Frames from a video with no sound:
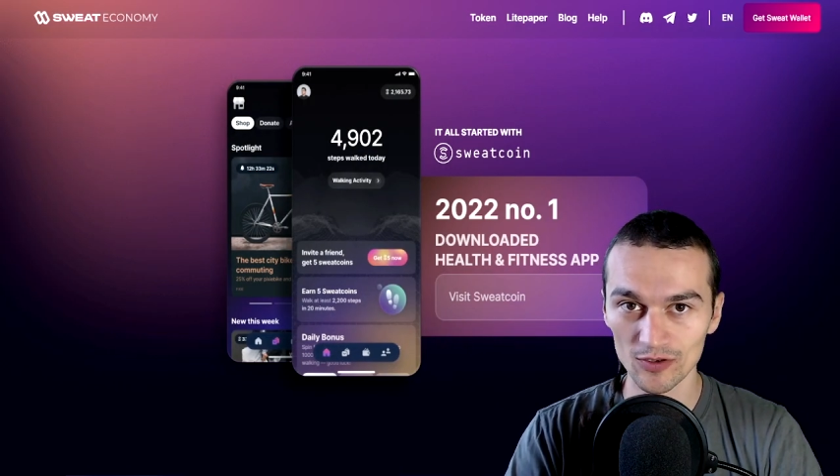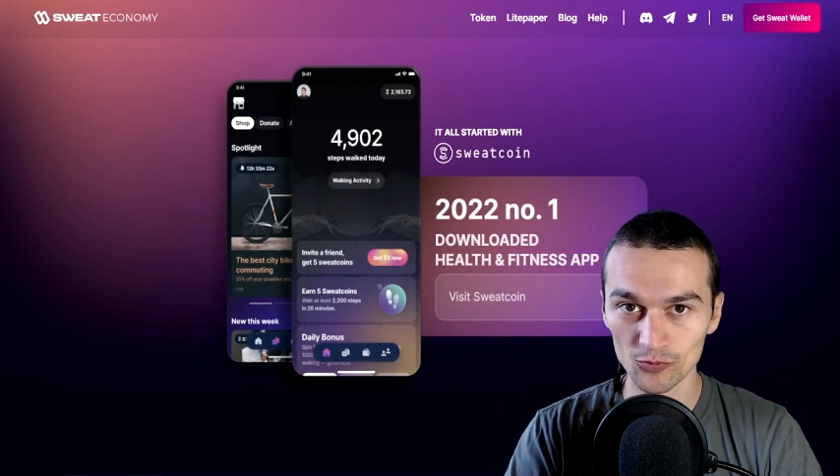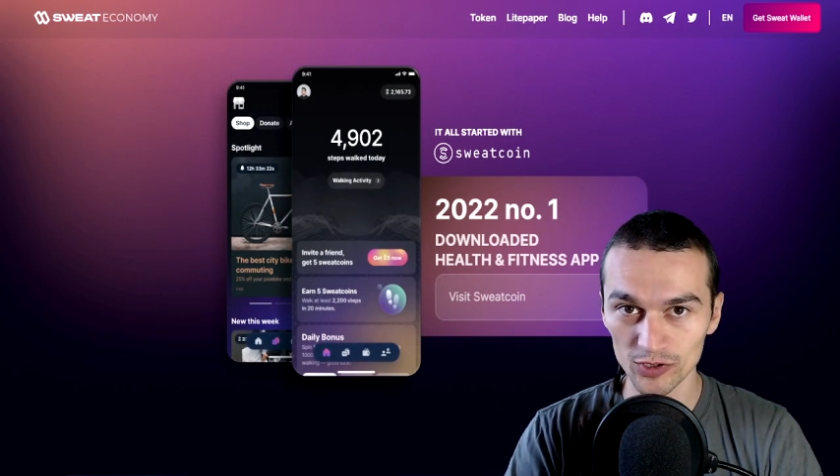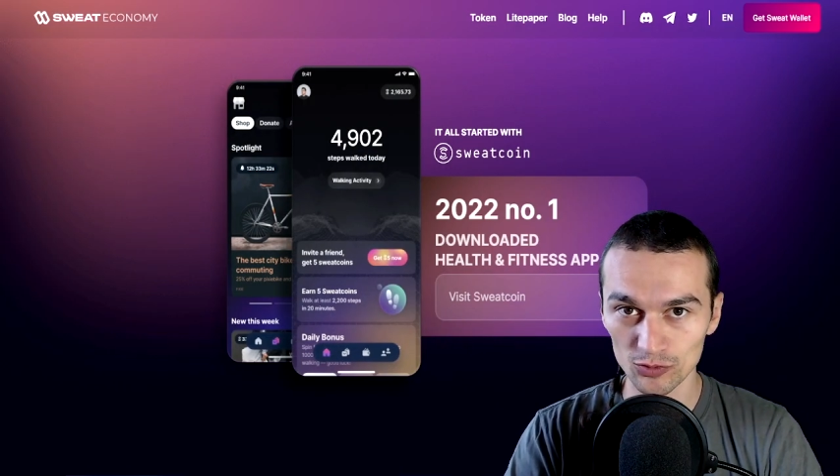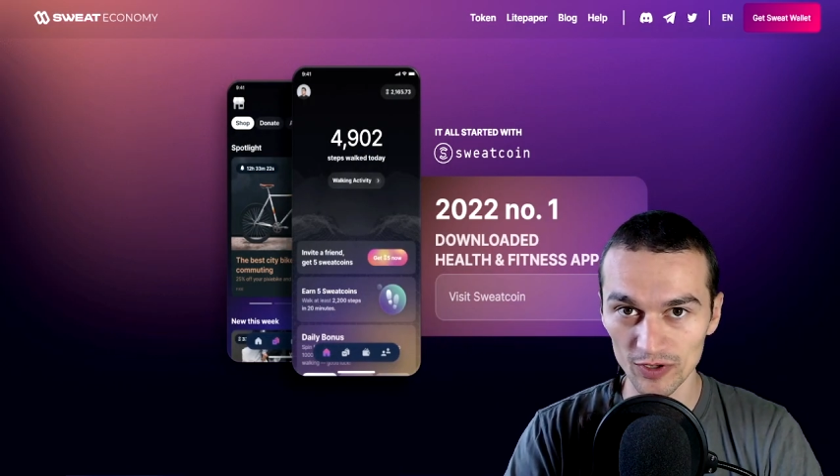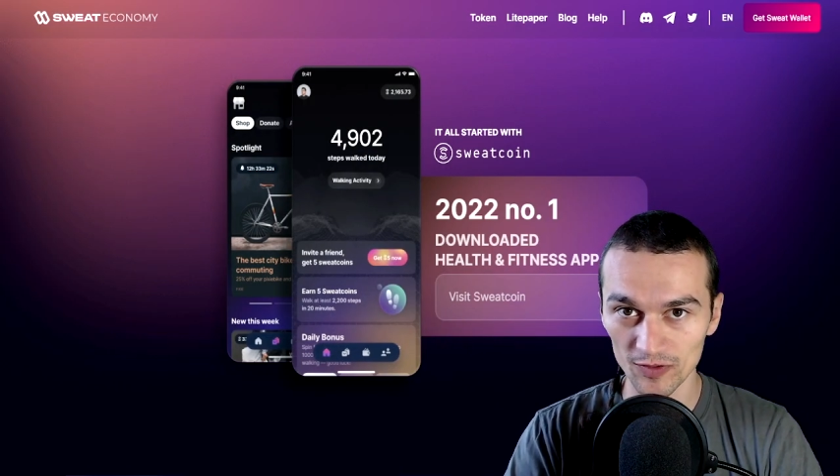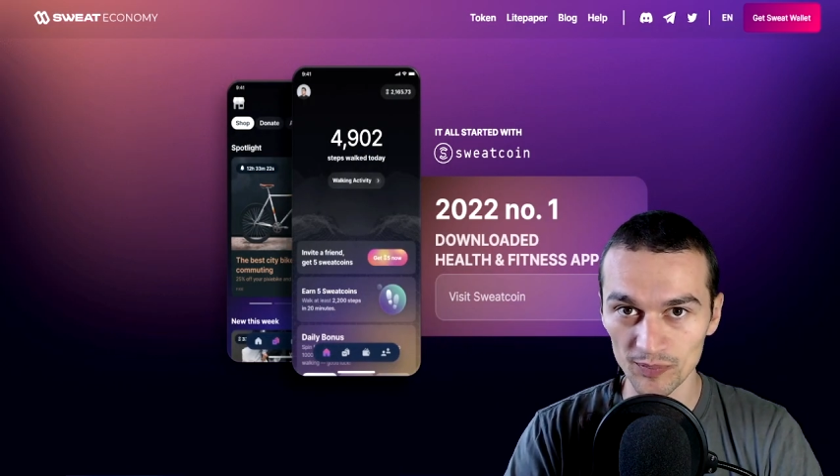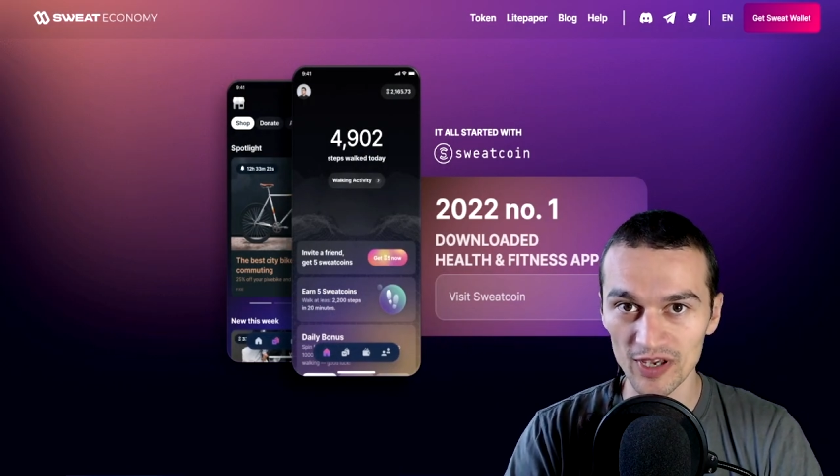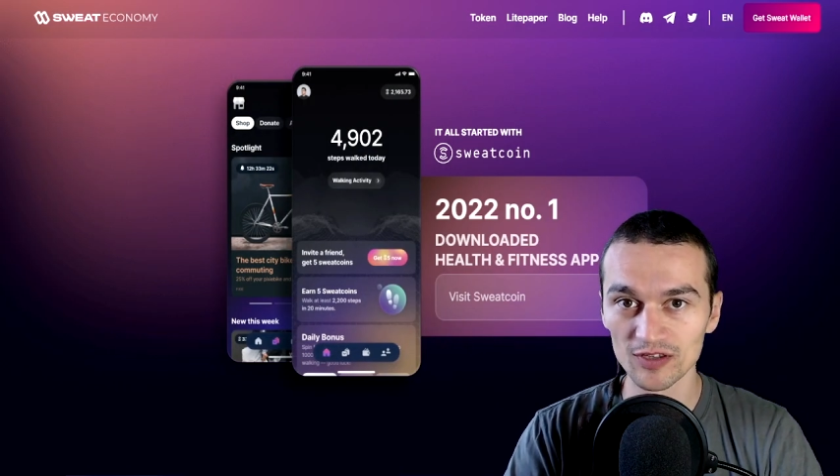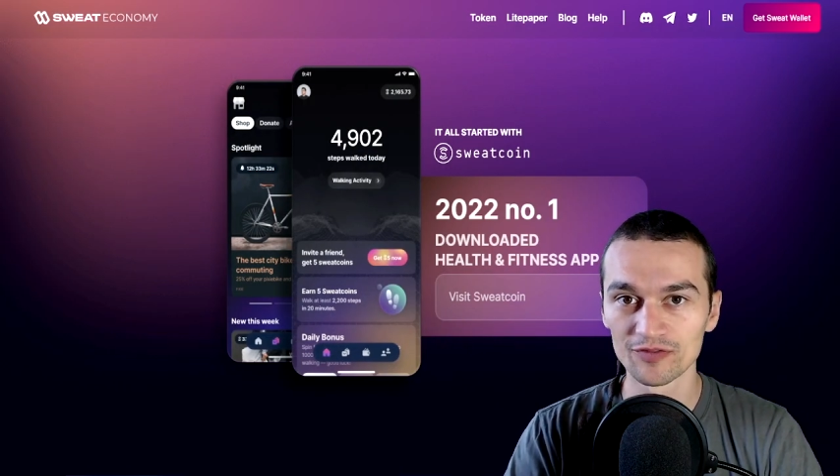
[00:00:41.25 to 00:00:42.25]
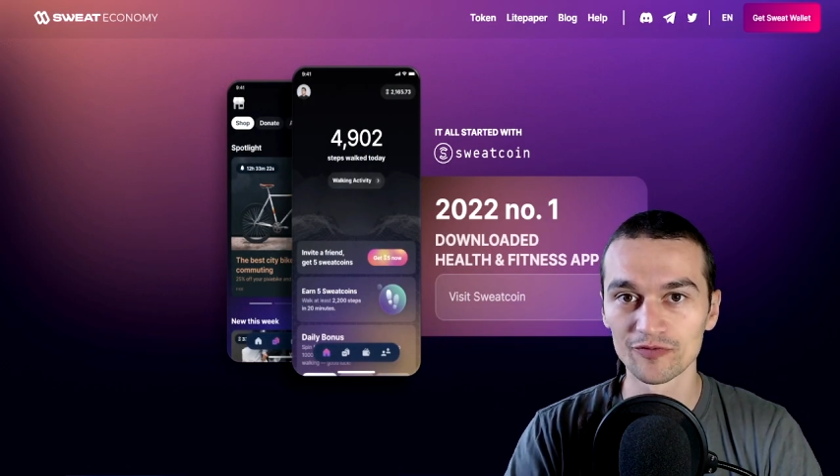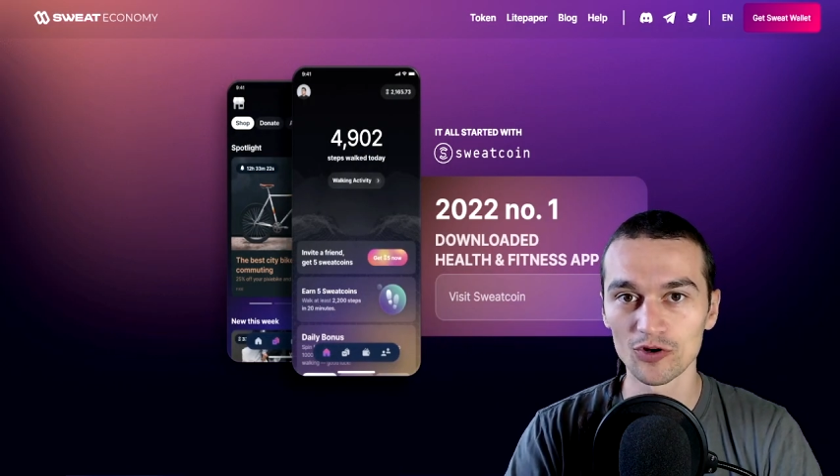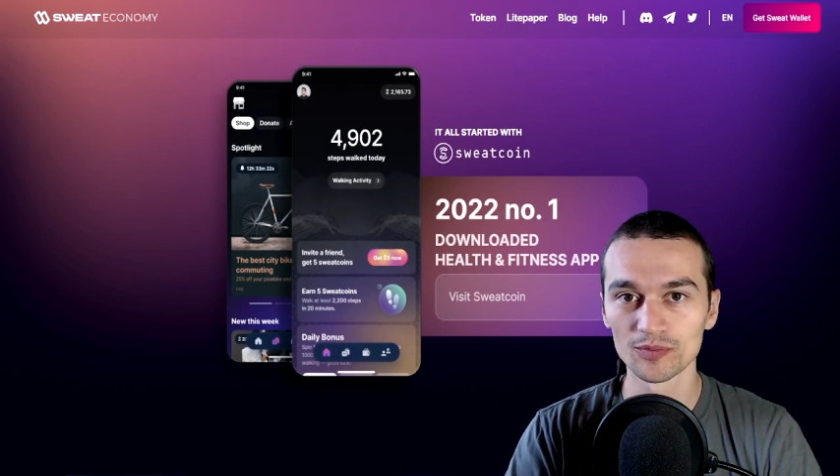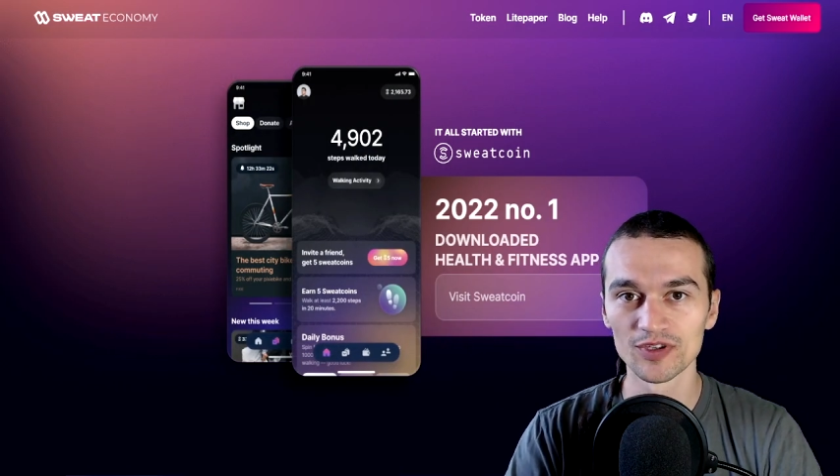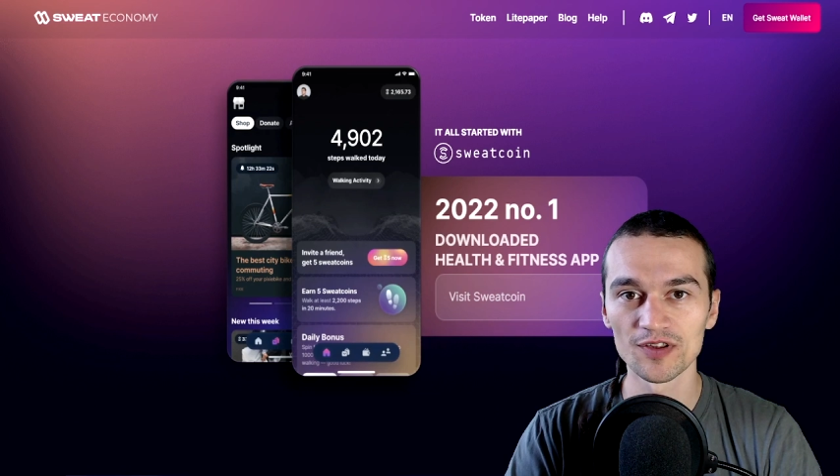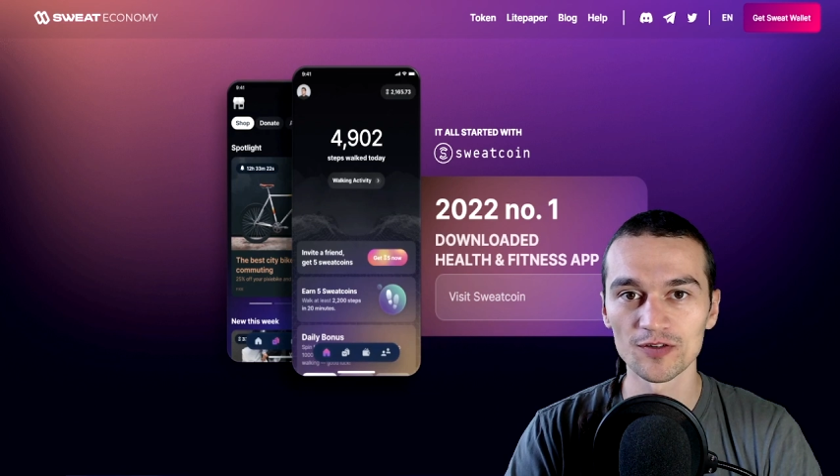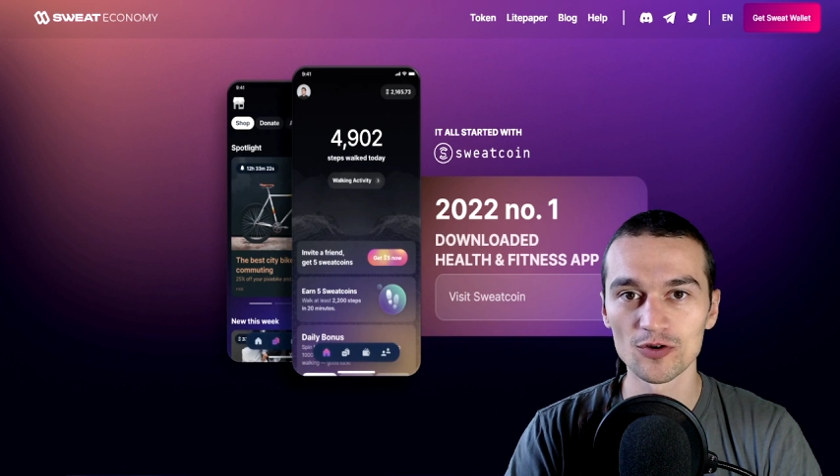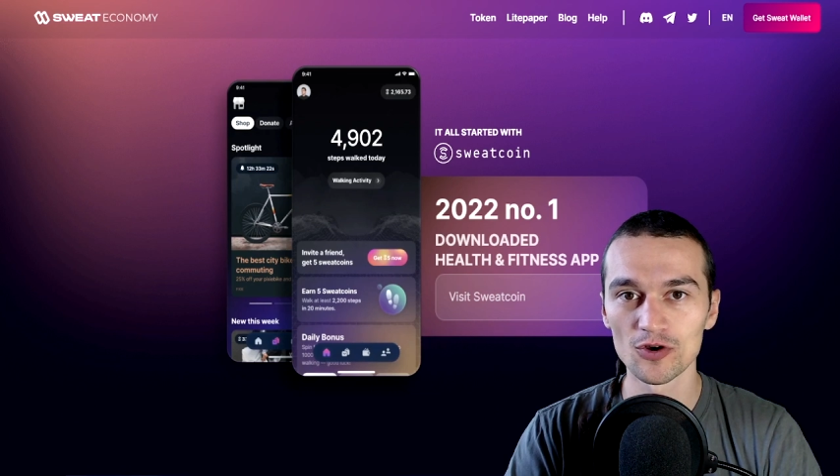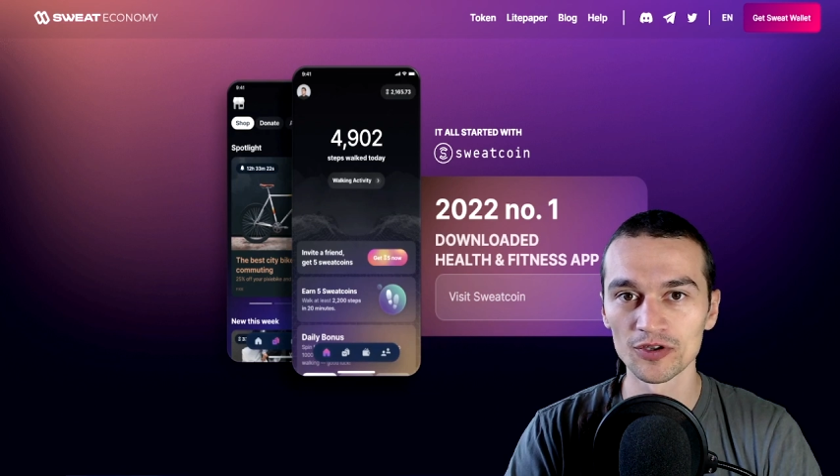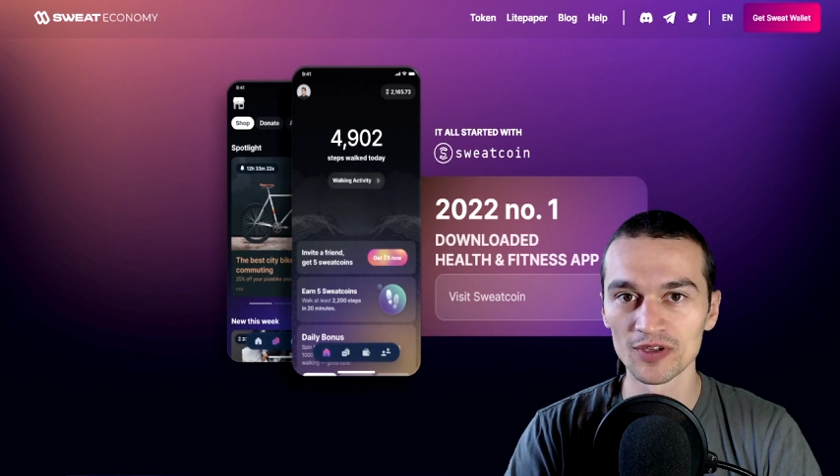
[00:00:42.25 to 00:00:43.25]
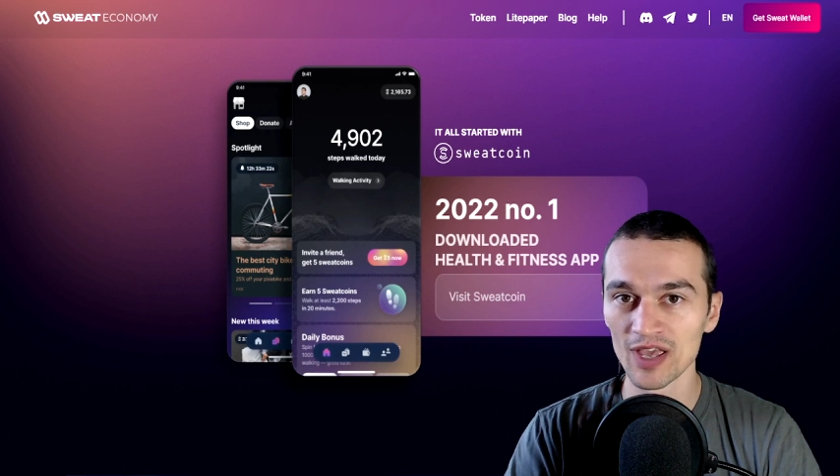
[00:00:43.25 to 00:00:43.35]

we to expect from this coin